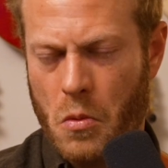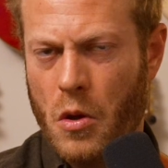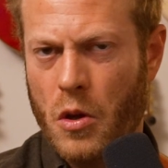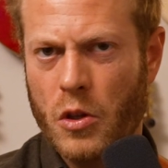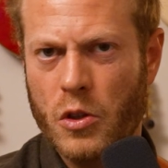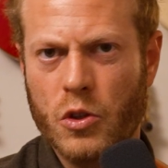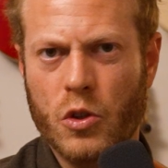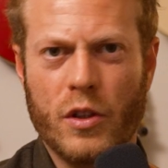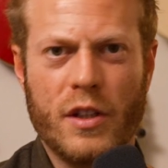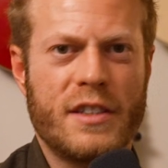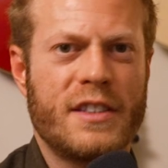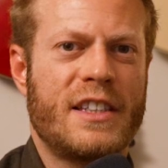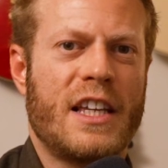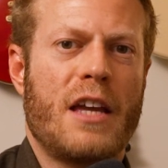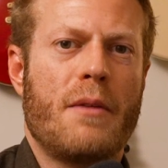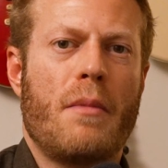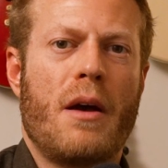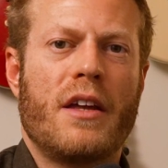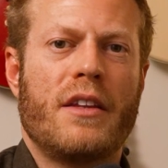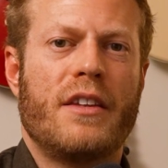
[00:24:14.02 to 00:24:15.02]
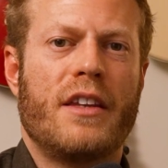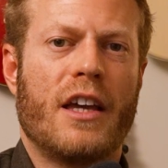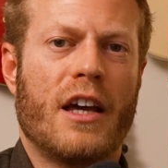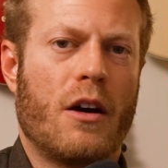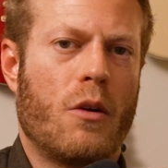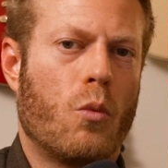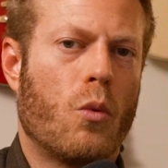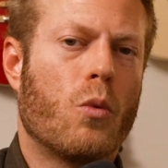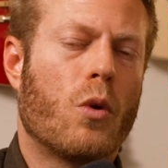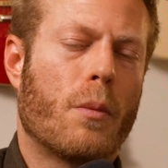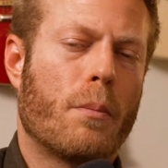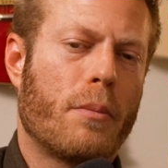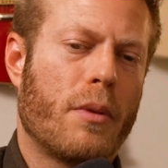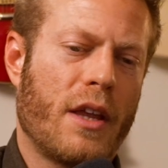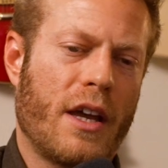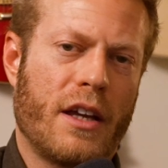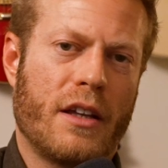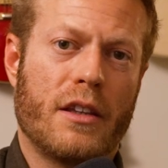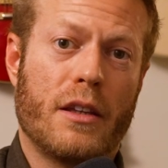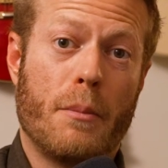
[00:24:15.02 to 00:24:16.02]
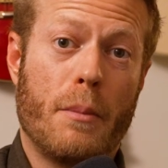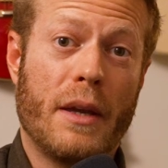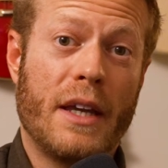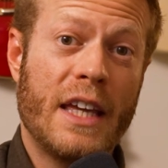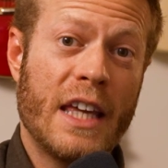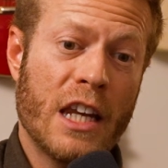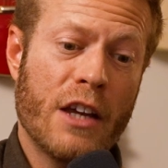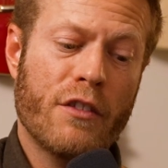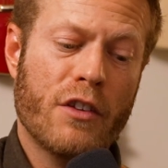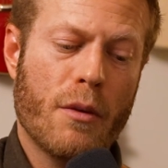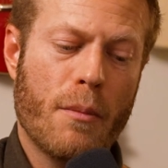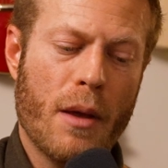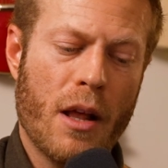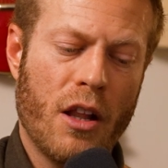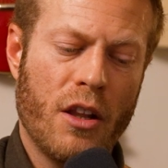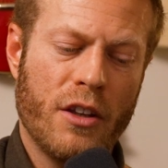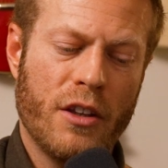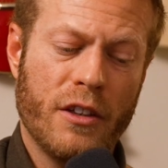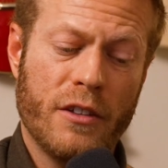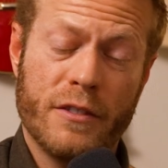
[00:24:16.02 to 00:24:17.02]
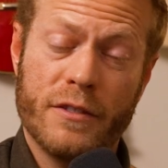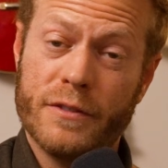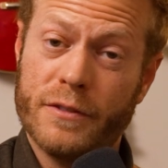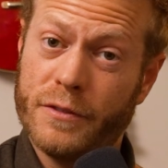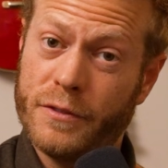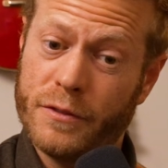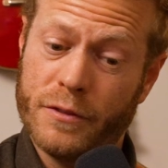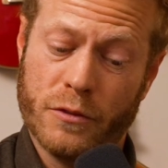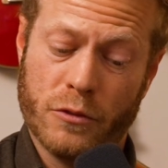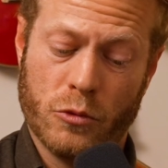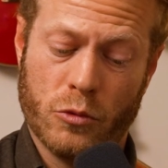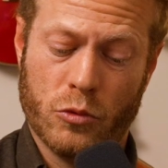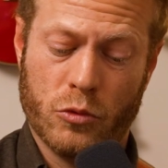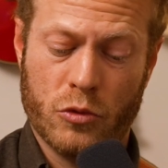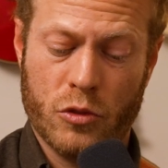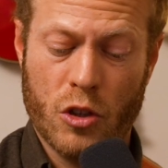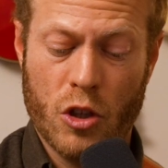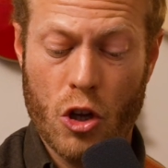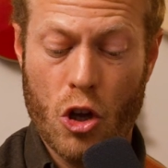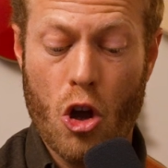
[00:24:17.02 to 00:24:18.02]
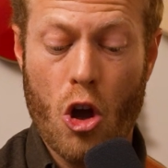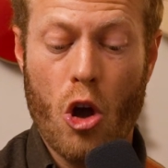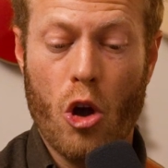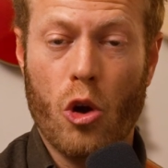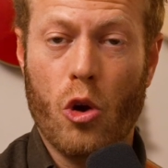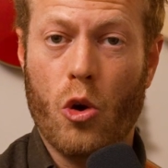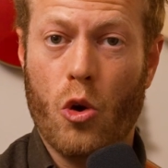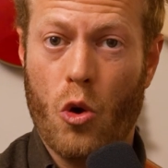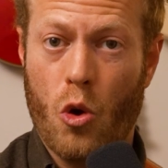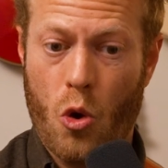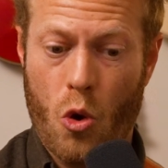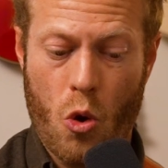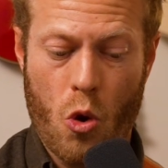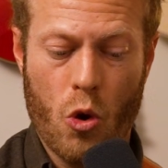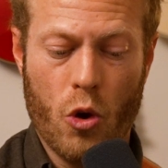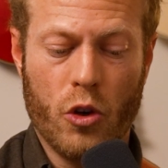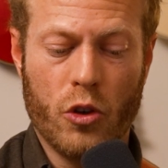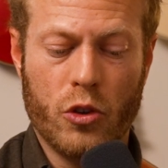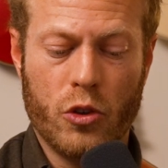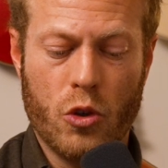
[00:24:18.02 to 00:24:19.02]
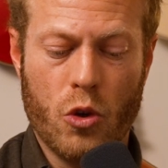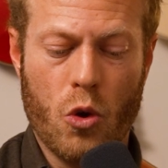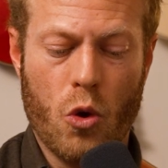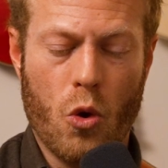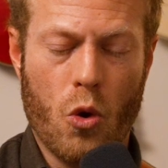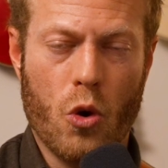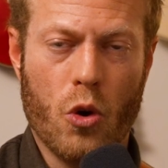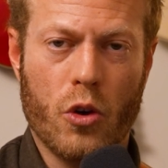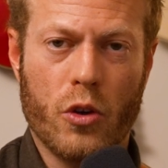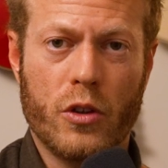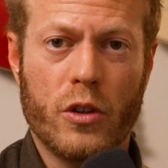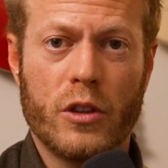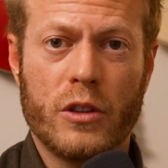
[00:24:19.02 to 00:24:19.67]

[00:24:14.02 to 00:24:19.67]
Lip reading: So the same idea. We're playing the beginning of the melody, chord, chord,